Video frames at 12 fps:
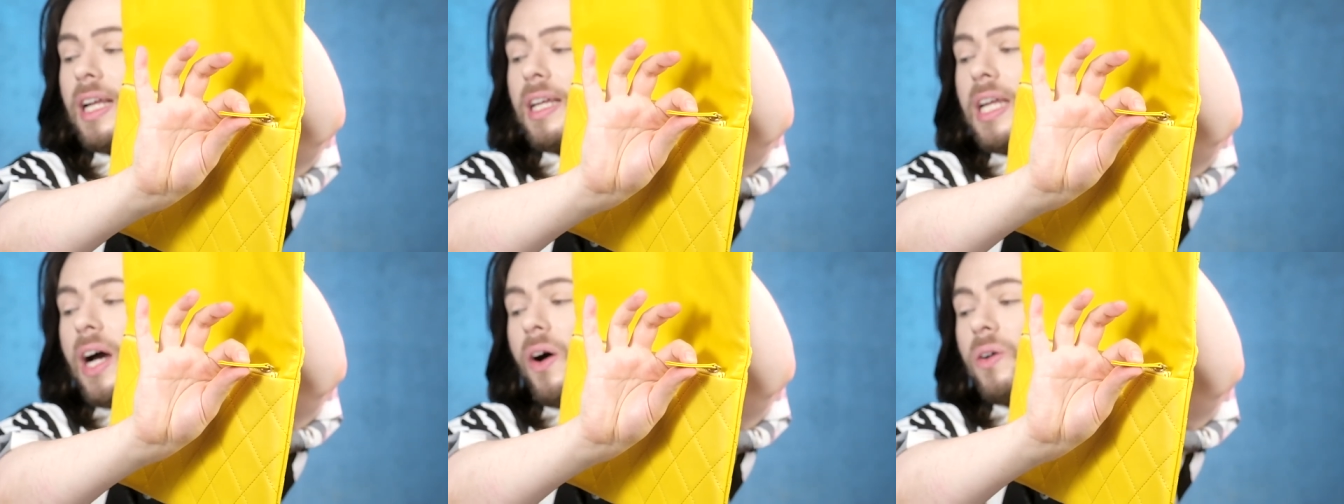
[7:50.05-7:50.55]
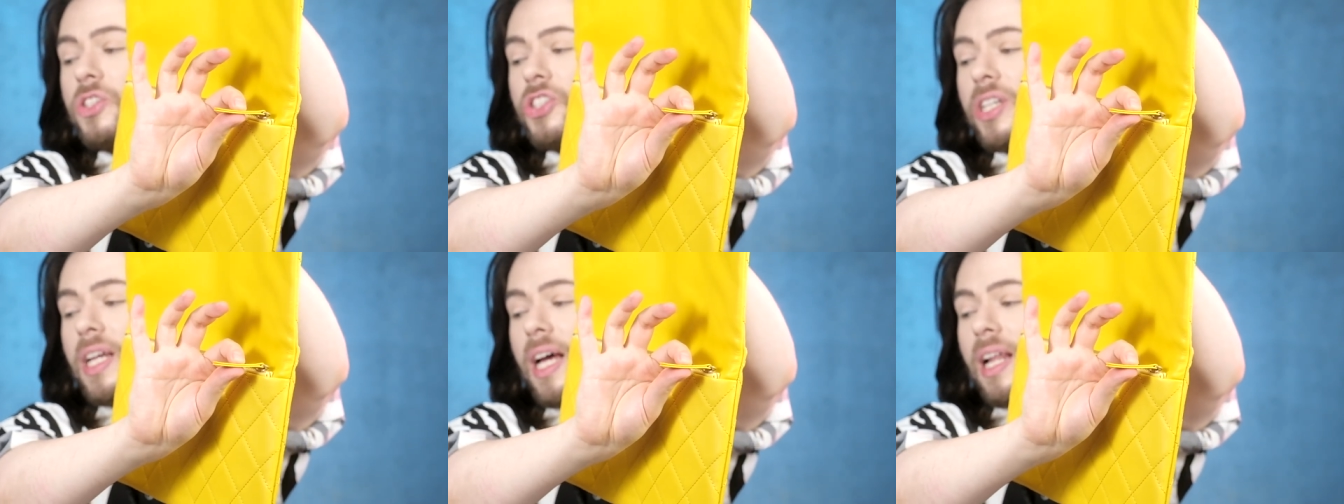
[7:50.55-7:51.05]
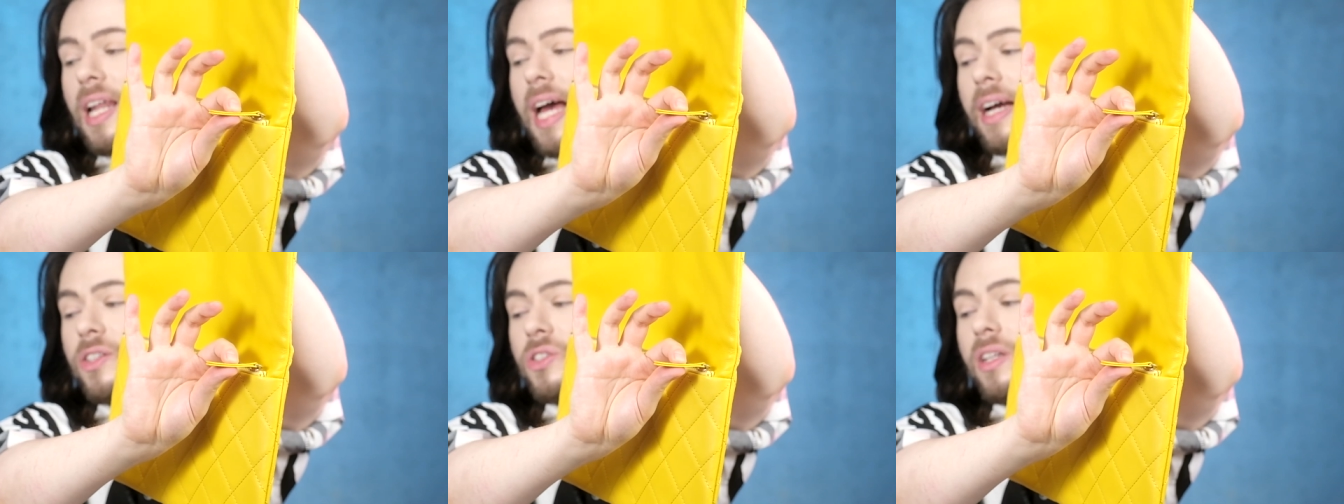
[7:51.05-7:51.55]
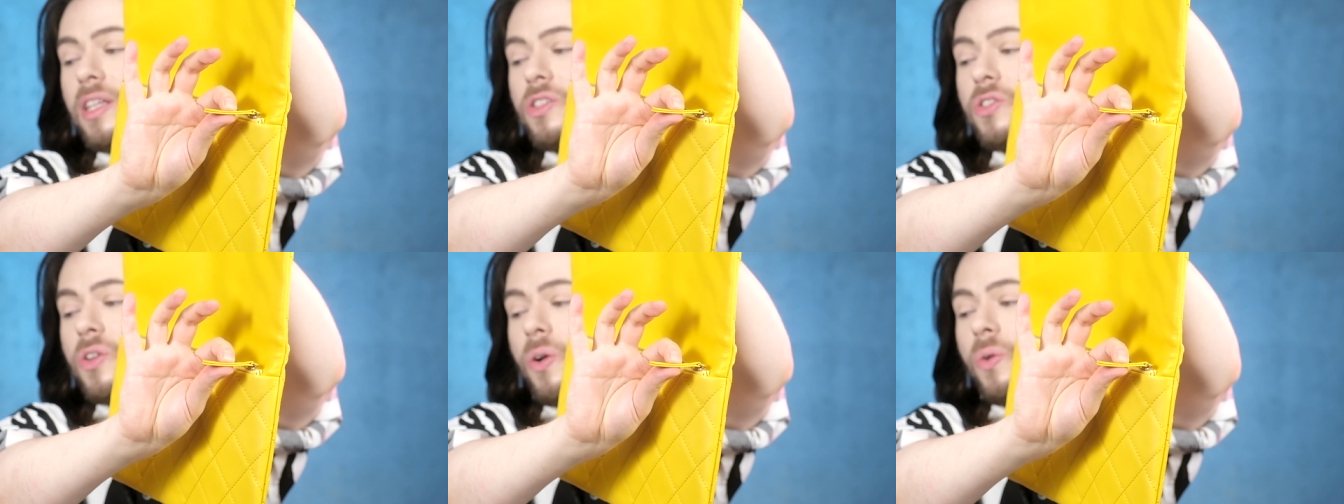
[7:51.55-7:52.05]
No, Chanel actually
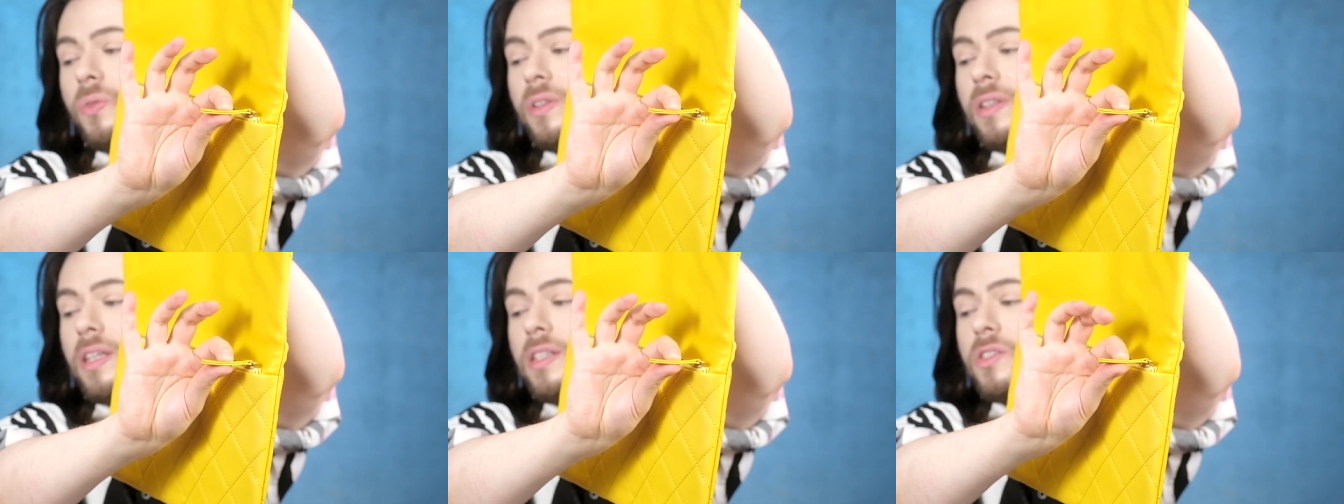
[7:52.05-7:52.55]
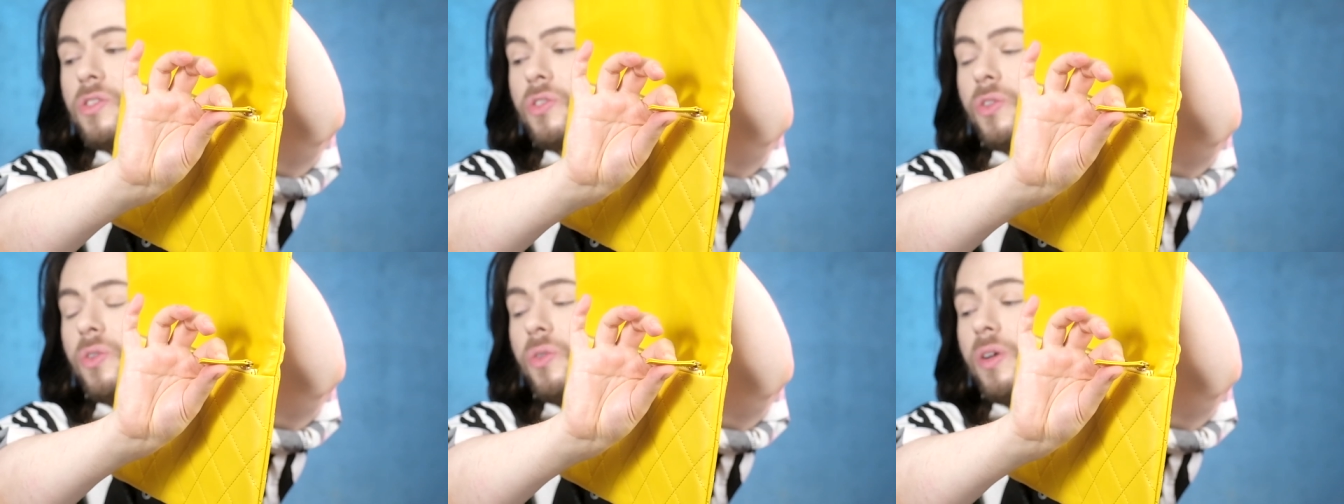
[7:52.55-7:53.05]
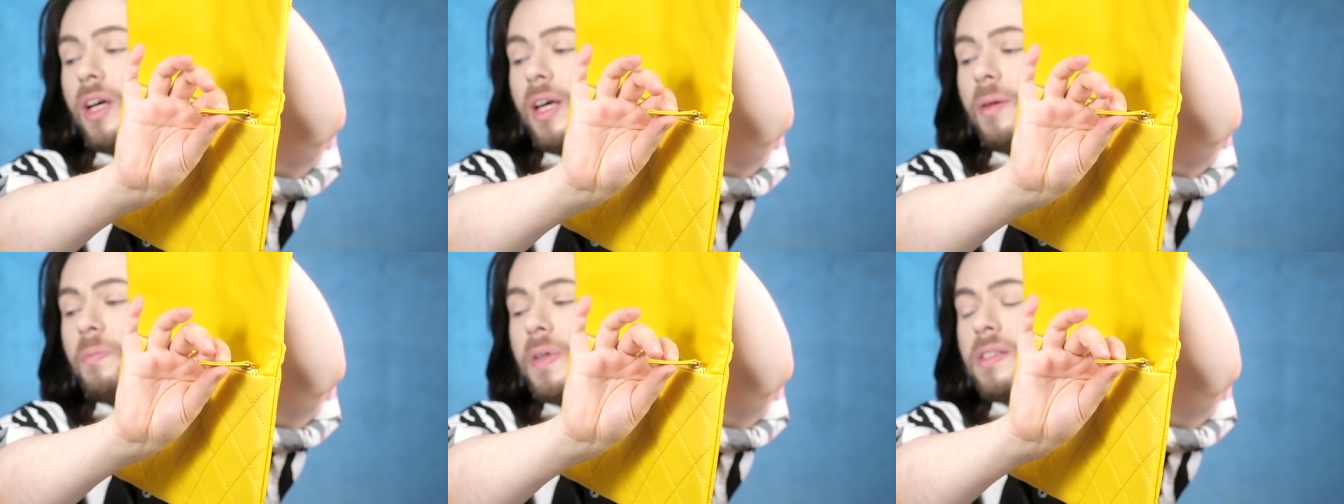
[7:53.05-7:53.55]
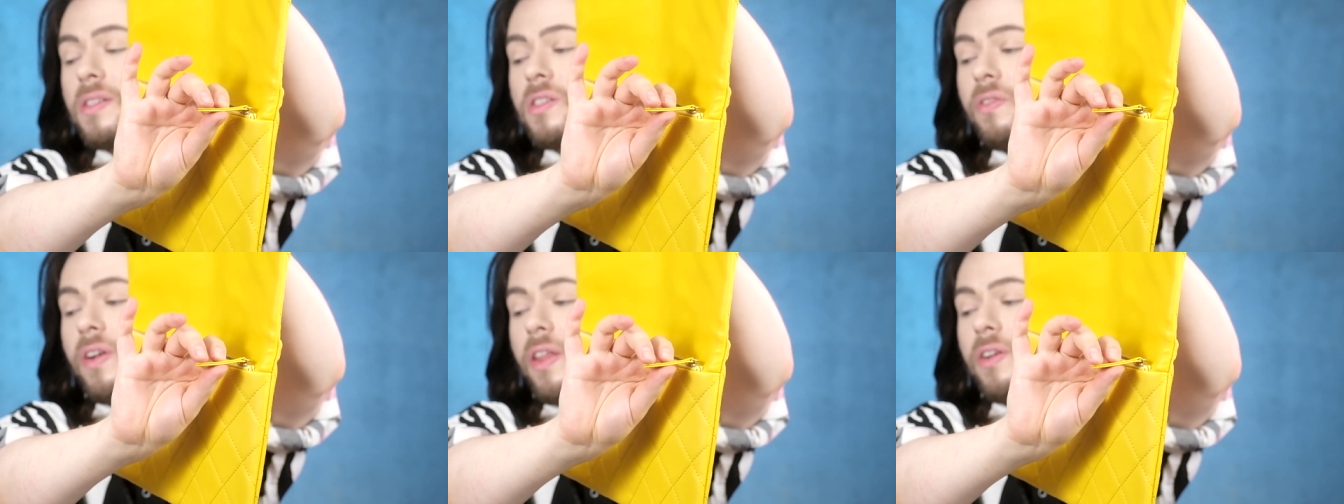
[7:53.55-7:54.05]
sewn these two pieces
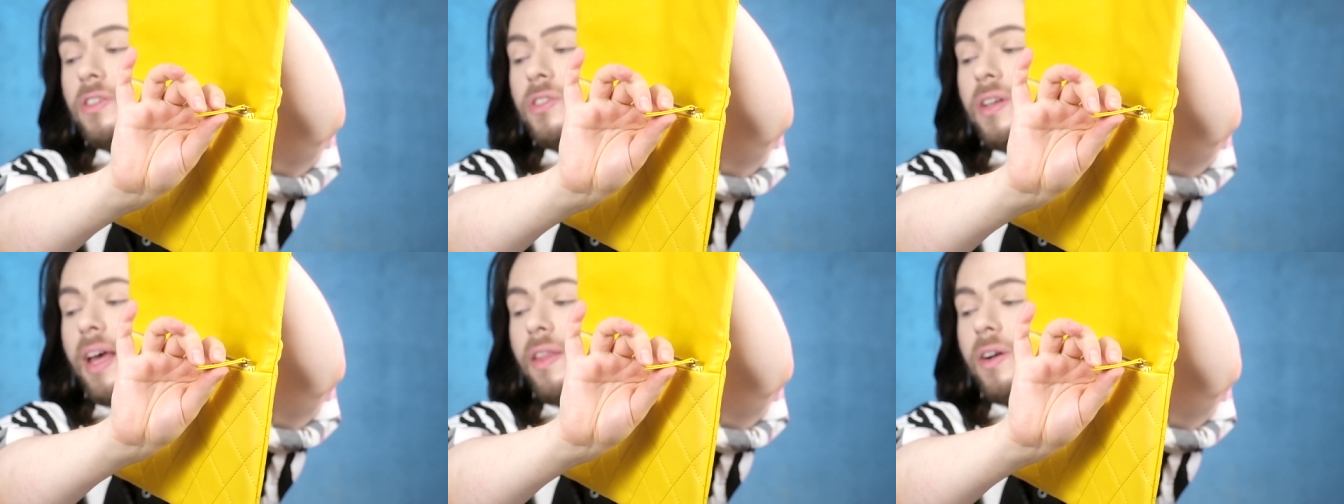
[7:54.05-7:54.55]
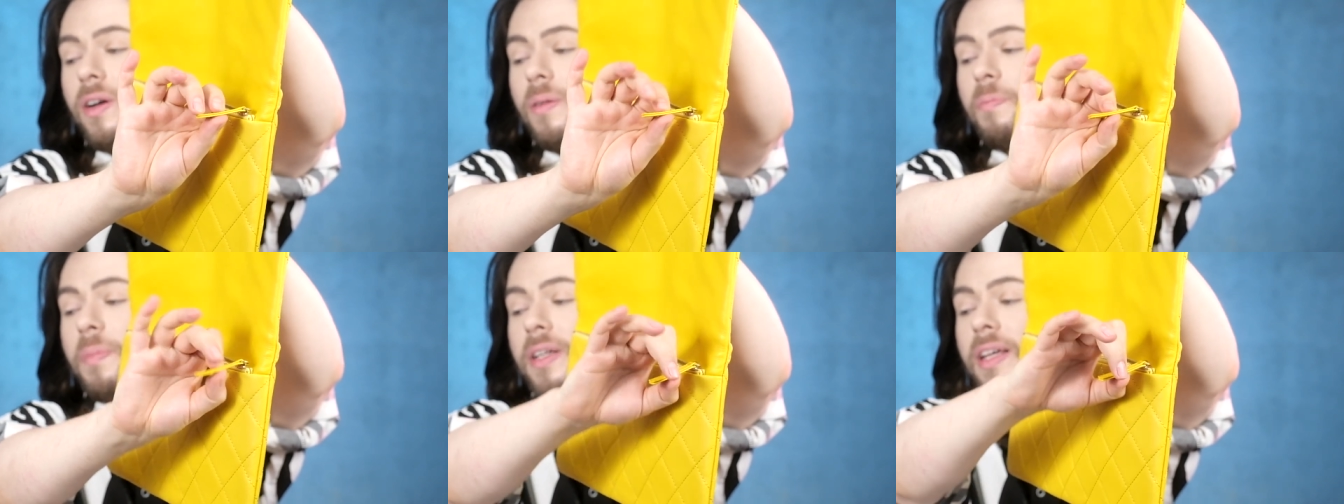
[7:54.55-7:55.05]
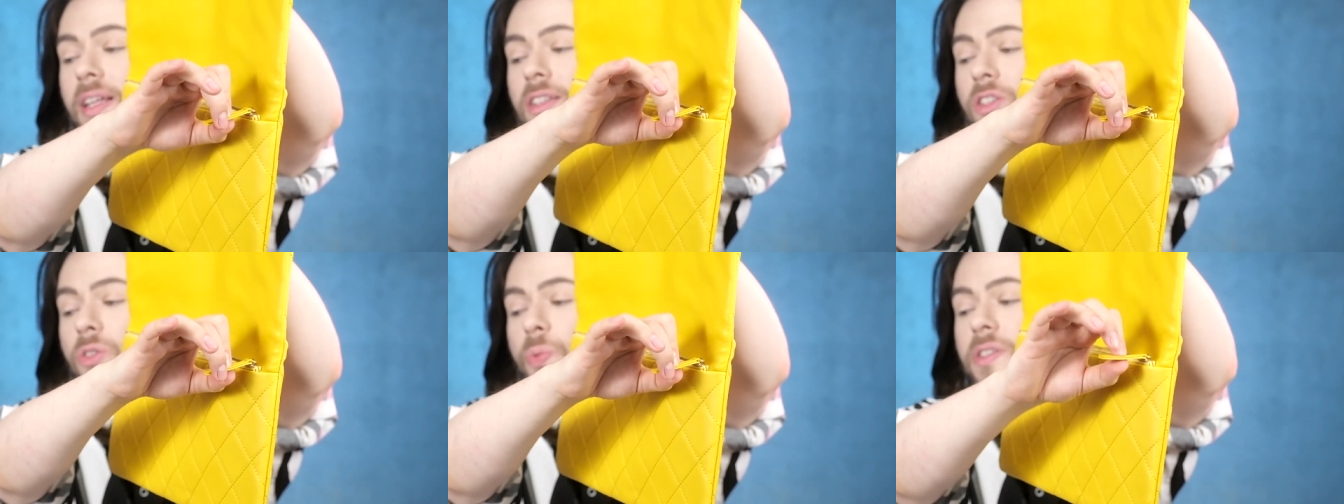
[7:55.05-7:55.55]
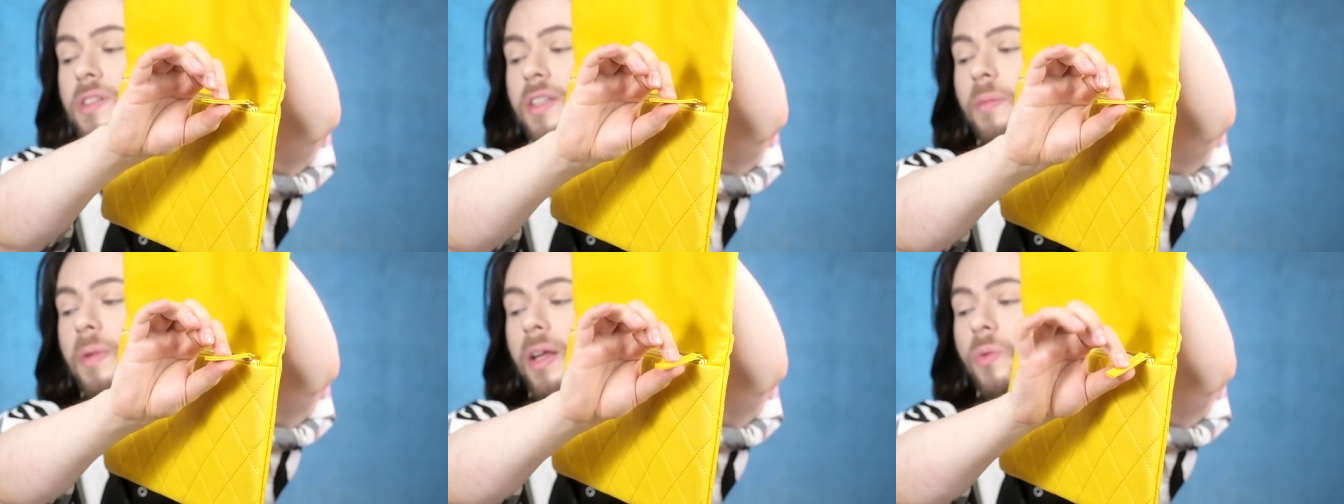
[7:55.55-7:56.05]
of leather together, but
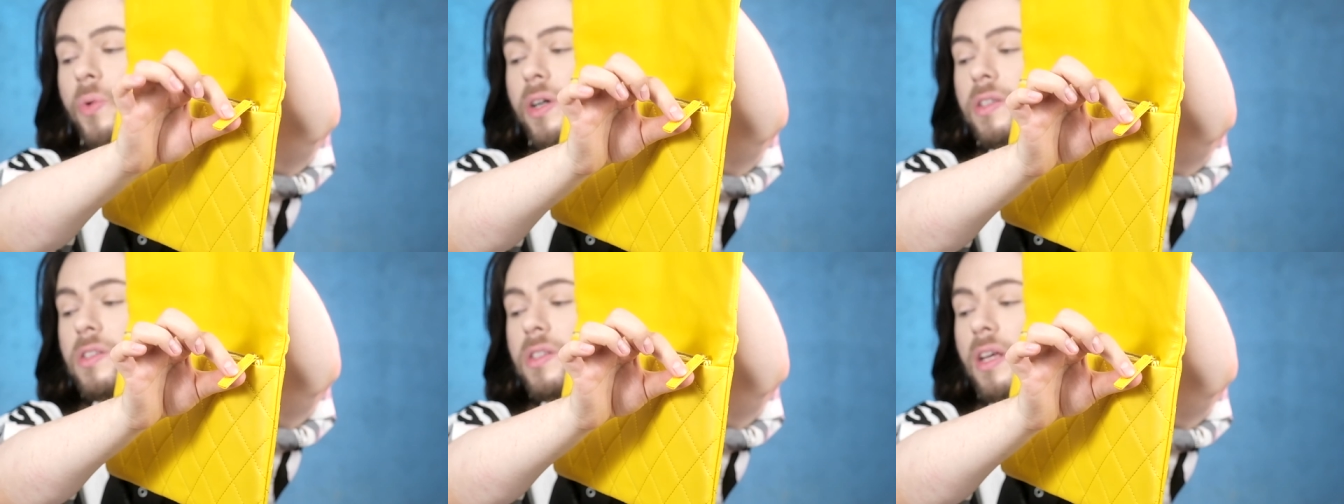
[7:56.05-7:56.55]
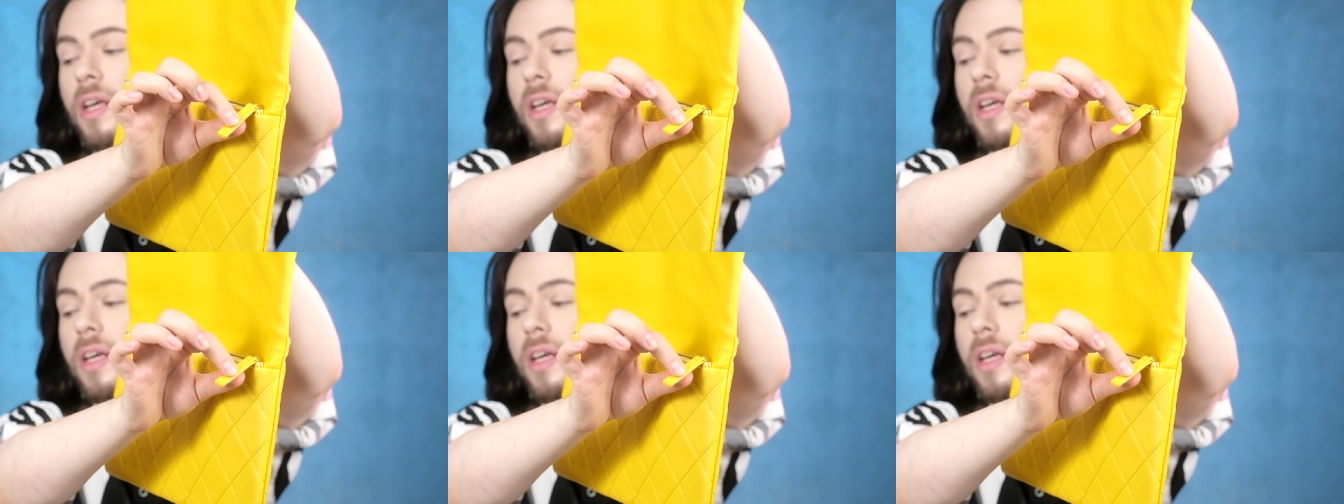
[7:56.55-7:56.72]
twisted them inwards.